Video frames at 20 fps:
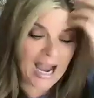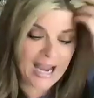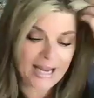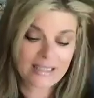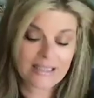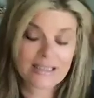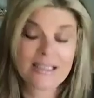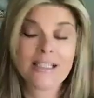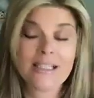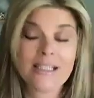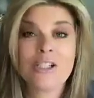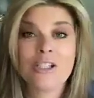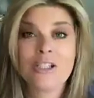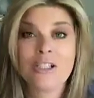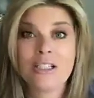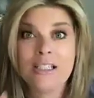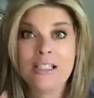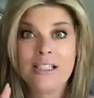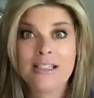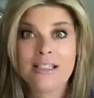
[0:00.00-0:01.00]
I
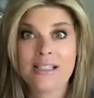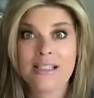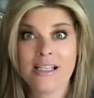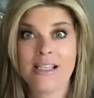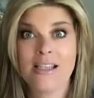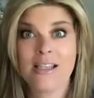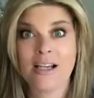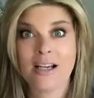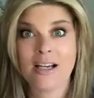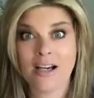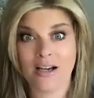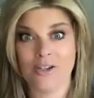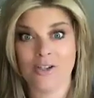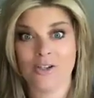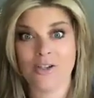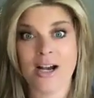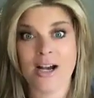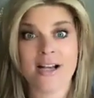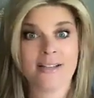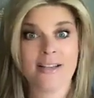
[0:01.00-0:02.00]
literally see the
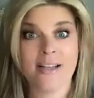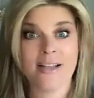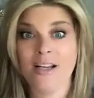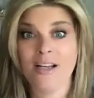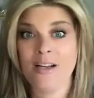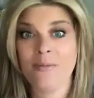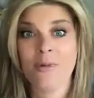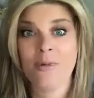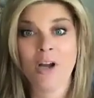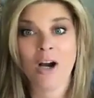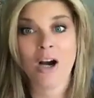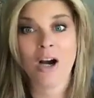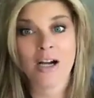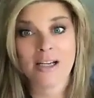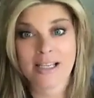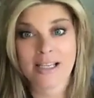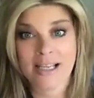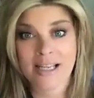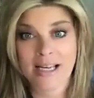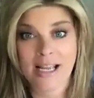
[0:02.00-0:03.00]
contrast and I'm
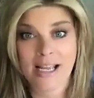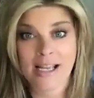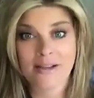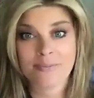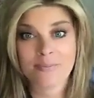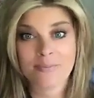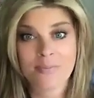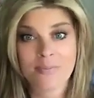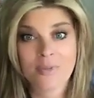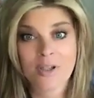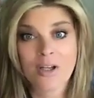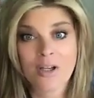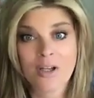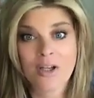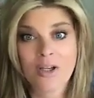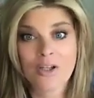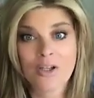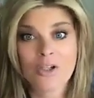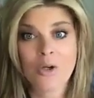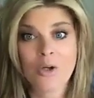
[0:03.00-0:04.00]
not kidding.
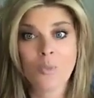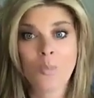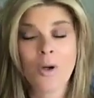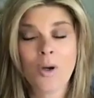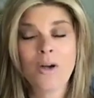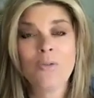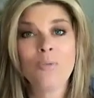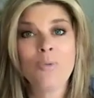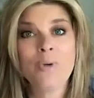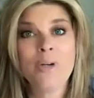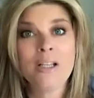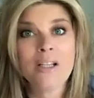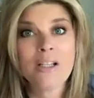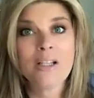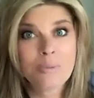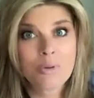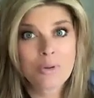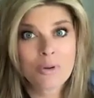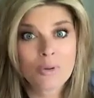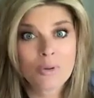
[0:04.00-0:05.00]
So, what real
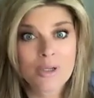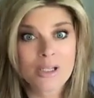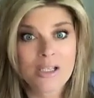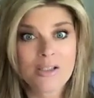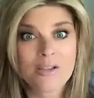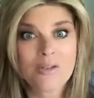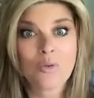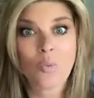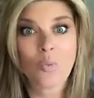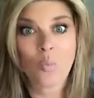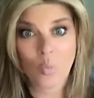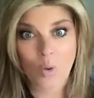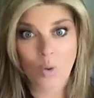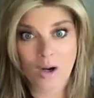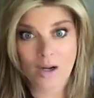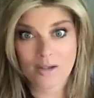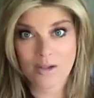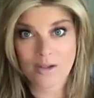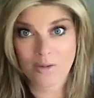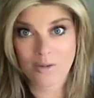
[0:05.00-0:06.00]
employees
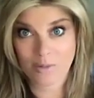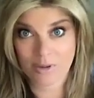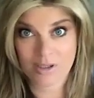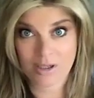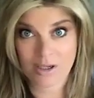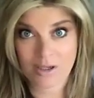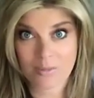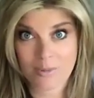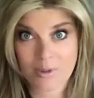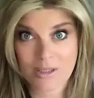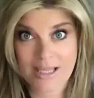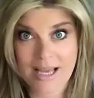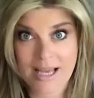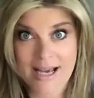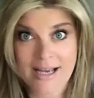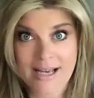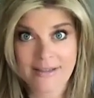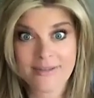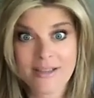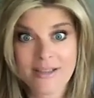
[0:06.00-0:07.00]
want? You want to talk about
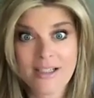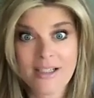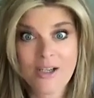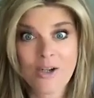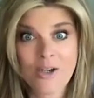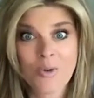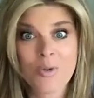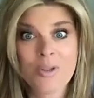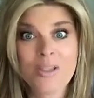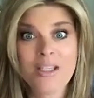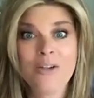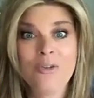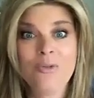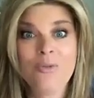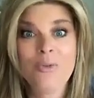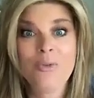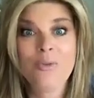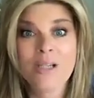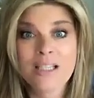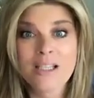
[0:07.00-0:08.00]
that? What they
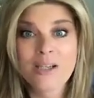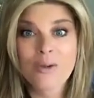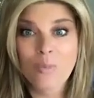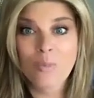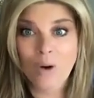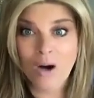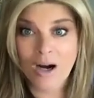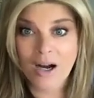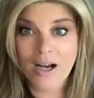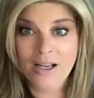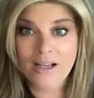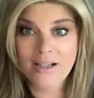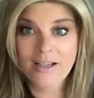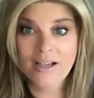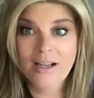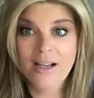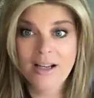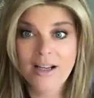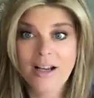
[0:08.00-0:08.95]
really want